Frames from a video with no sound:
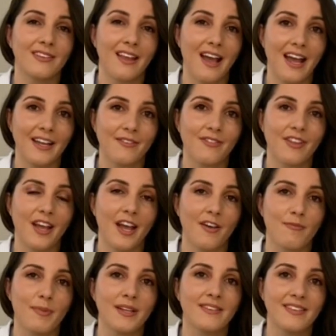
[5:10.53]
lives that
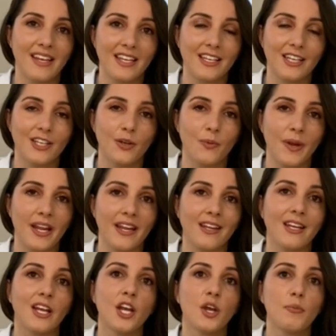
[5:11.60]
have been taken
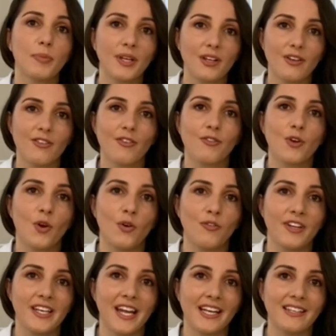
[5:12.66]
away because of
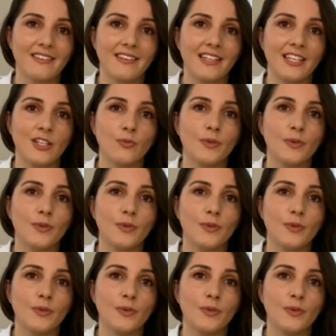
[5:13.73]
COVID-19.